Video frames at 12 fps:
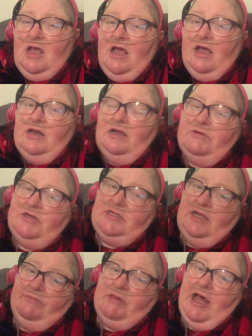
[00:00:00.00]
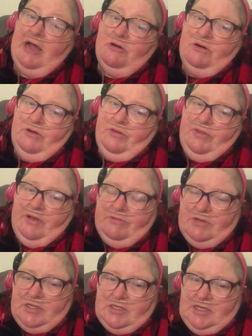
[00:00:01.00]
And it was a black girl that
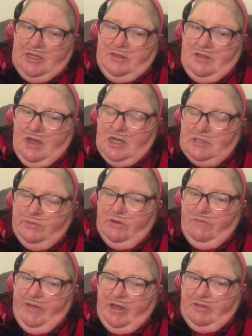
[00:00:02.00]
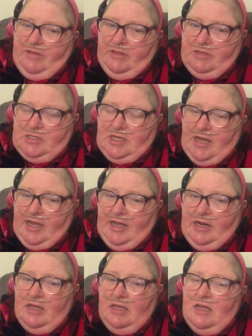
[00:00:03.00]
was in the hospital bed on the other side.